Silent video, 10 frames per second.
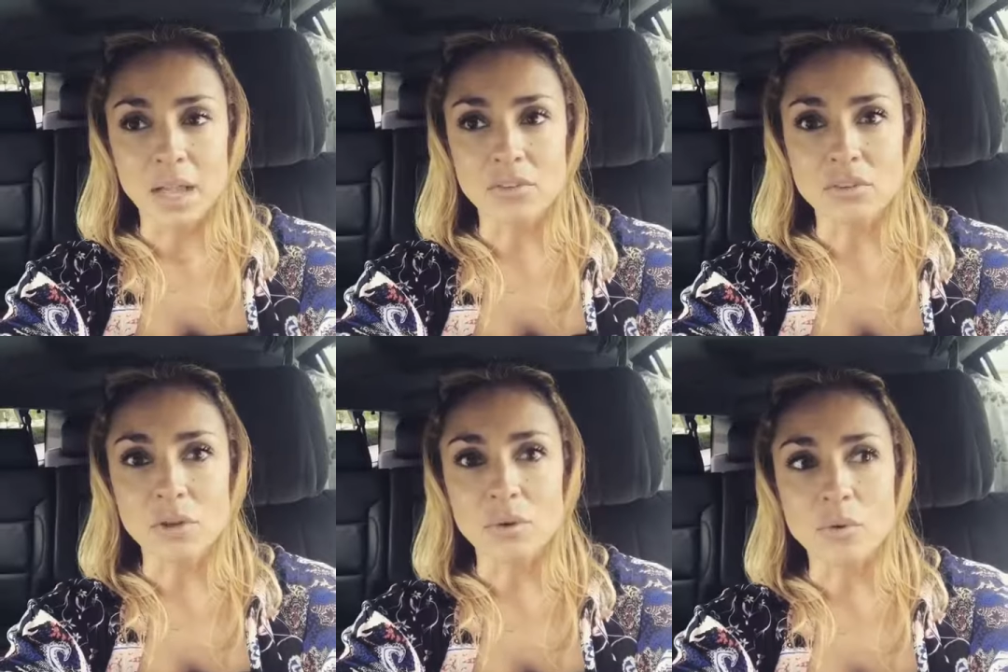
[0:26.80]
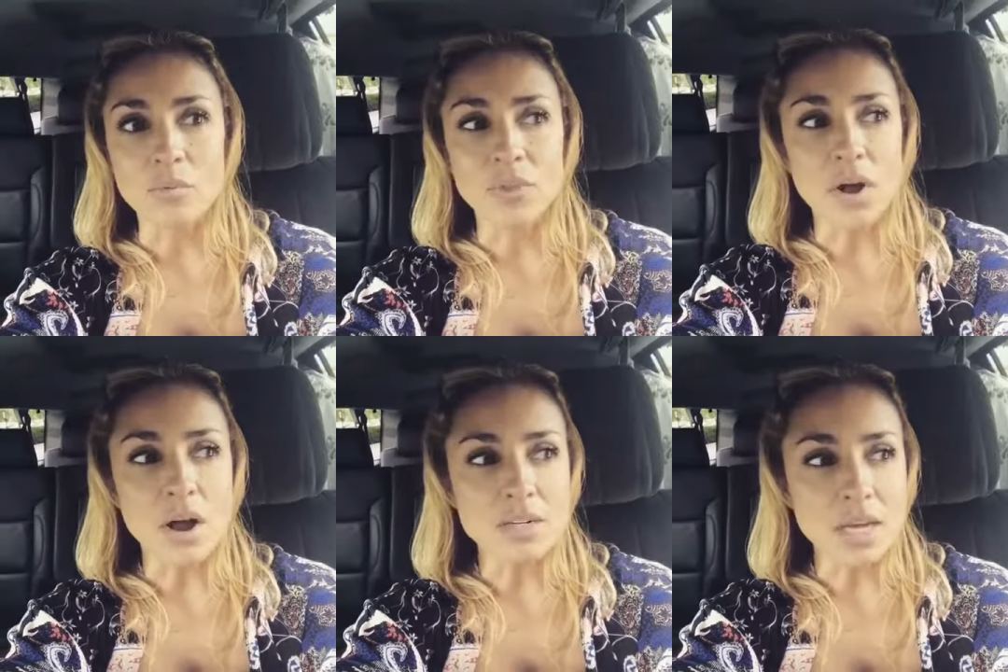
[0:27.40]
And so
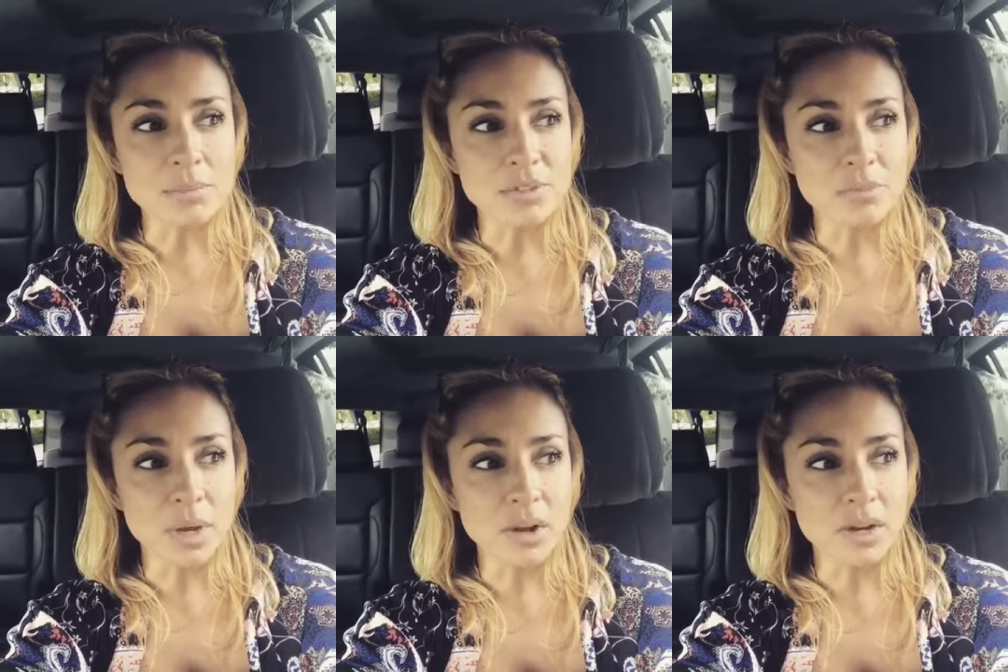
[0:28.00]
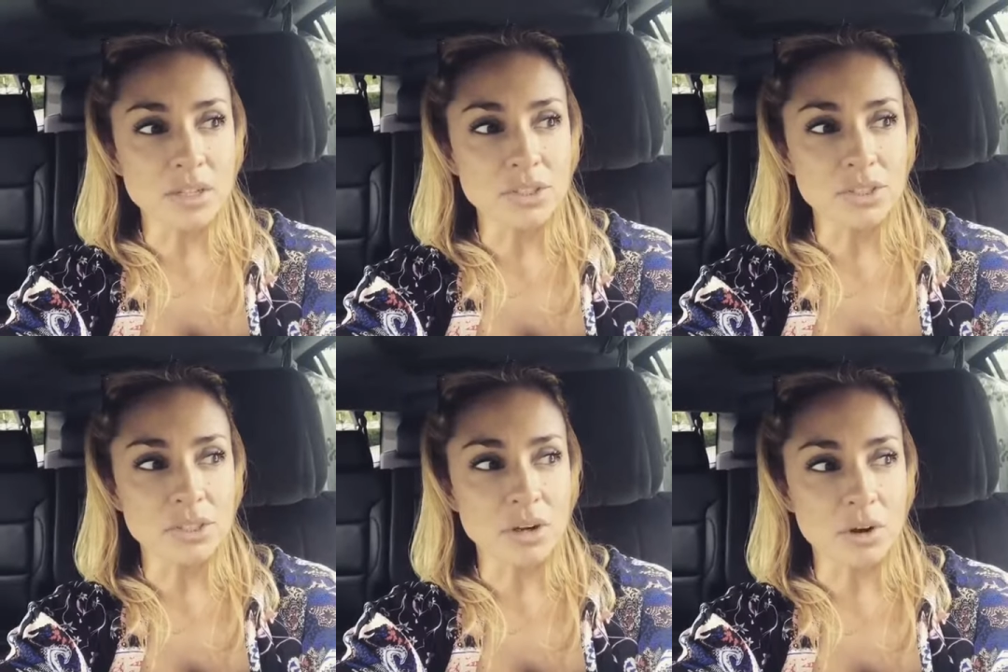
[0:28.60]
the hard times of
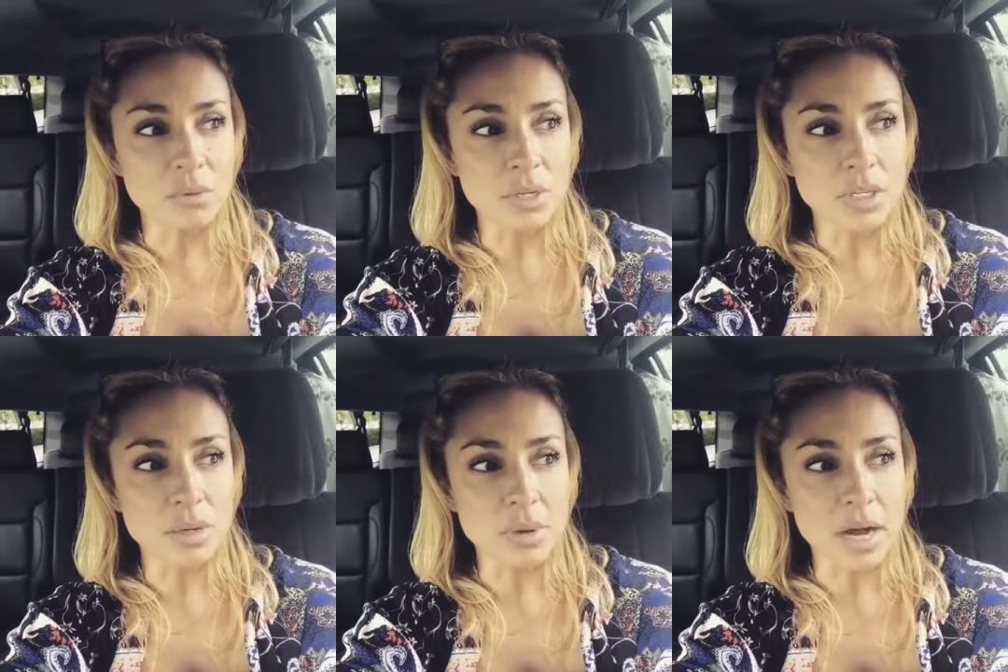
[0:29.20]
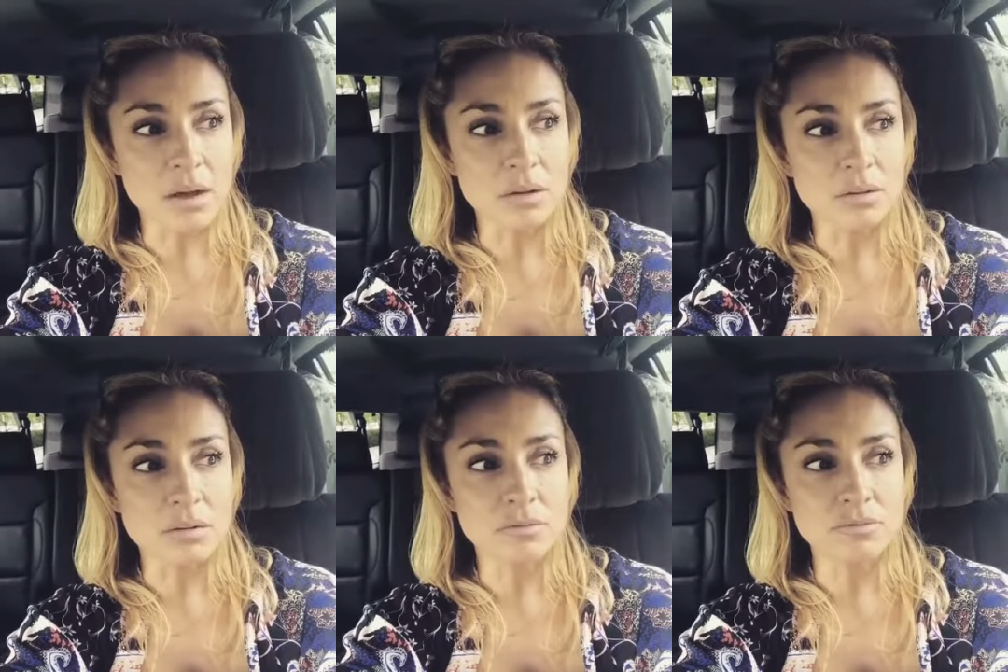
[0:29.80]
marriage are really about